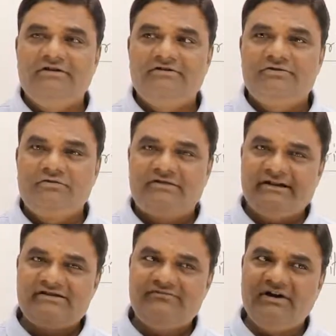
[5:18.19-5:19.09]
So
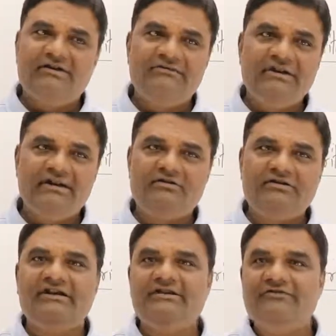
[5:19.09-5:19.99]
that's why we
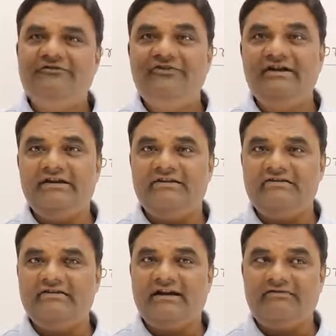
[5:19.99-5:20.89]
cannot get the
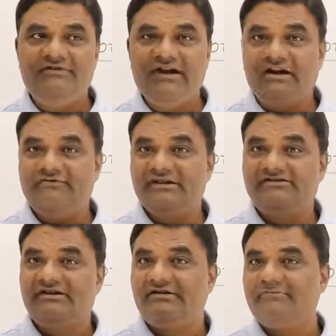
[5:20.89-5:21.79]
feel that we have
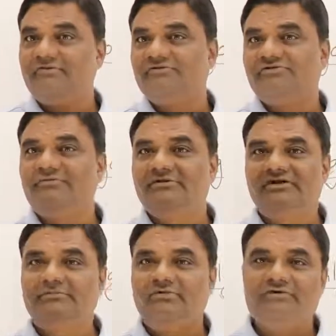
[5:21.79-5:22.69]
wasted so much
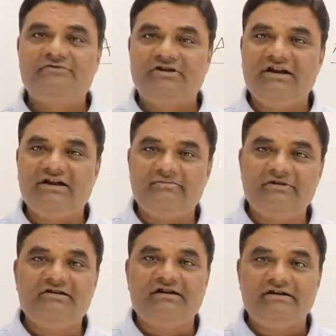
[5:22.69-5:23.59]
amount of time
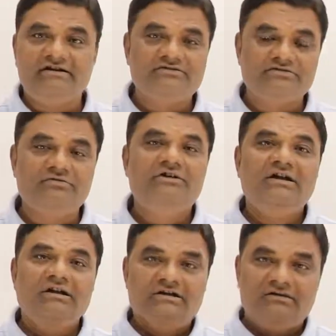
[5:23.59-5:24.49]
in writing so
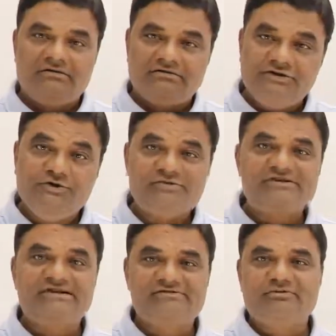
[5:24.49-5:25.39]

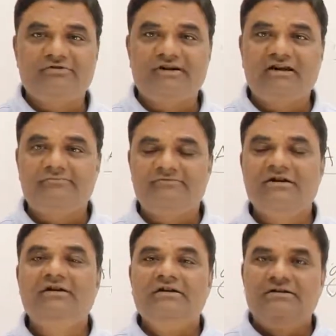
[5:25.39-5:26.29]
useless program.
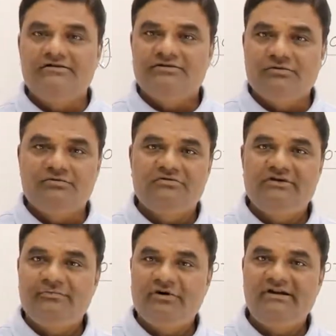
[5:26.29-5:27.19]
So
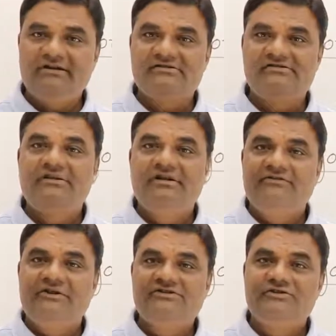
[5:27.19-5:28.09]
the point is,
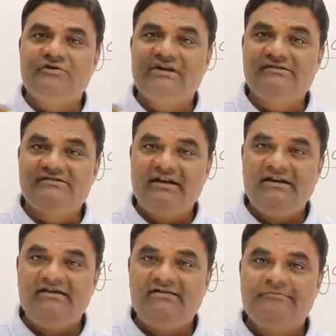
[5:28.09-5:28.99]
first you
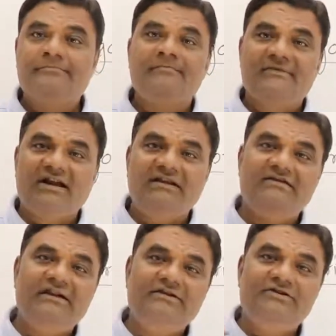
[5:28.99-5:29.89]
design and
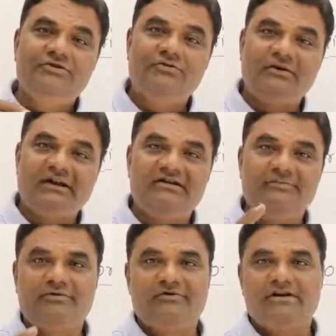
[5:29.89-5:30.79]
then you write the
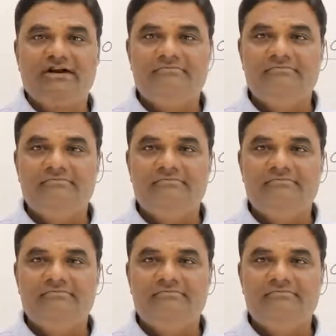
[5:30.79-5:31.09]
program.